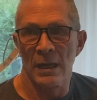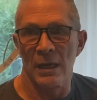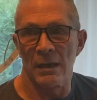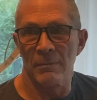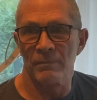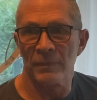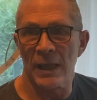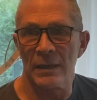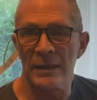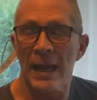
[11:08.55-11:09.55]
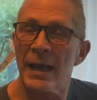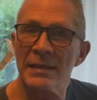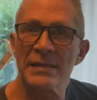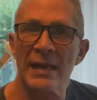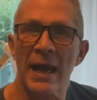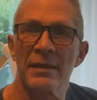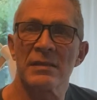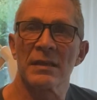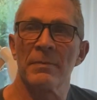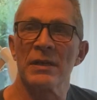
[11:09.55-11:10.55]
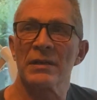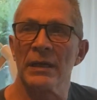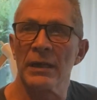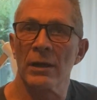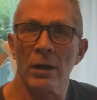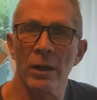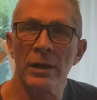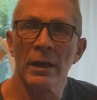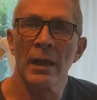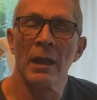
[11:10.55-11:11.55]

And yeah, it's sad that somebody's going to get hurt,